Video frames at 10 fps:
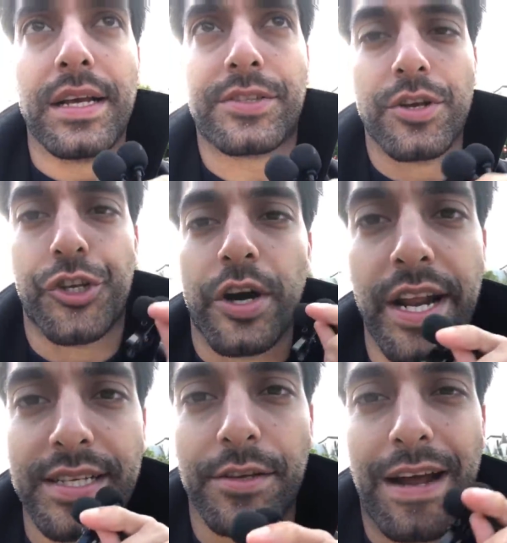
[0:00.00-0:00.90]
So join
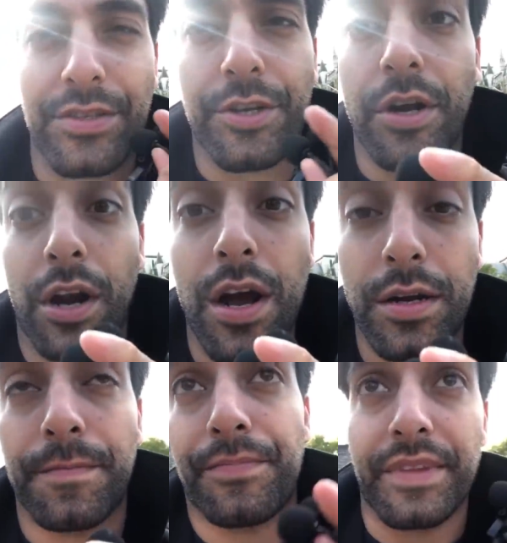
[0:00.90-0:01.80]
us around 2
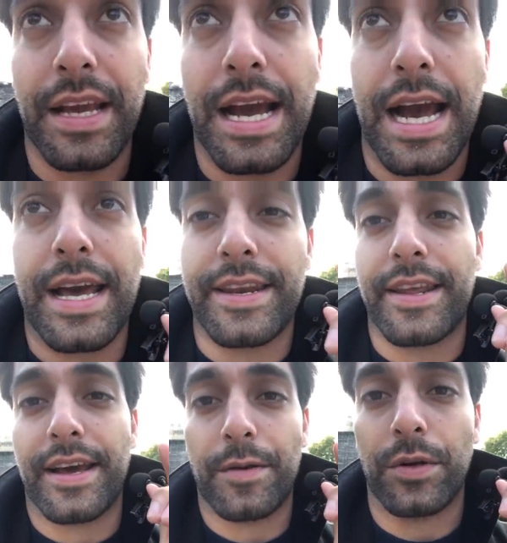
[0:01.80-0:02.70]
o'clock, and
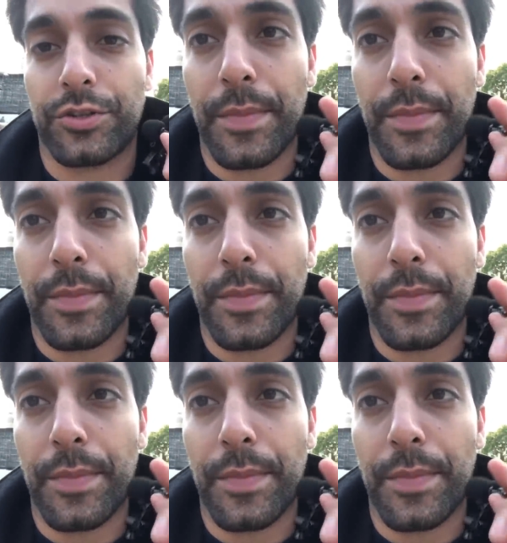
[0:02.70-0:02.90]
we'll do a